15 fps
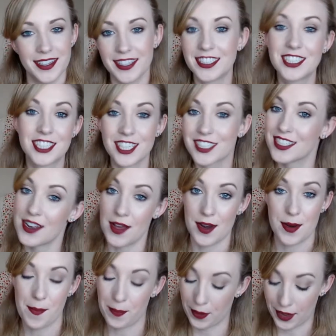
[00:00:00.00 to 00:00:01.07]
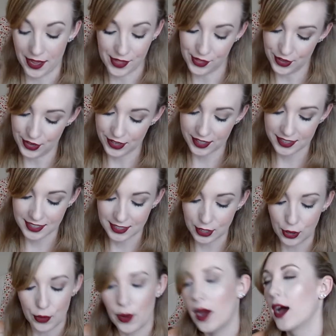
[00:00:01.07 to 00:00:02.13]
it's just not a pretty look. So
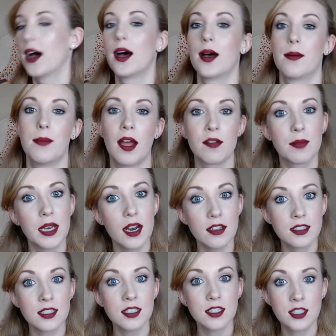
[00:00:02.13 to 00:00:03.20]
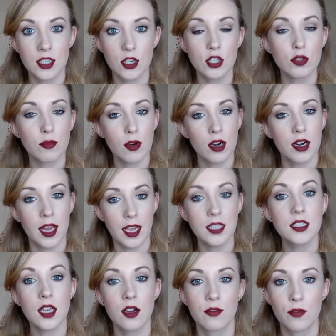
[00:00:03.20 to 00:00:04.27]
um, I've been on the search for a
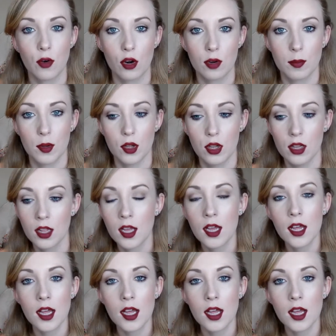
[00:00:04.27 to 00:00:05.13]
nice, affordable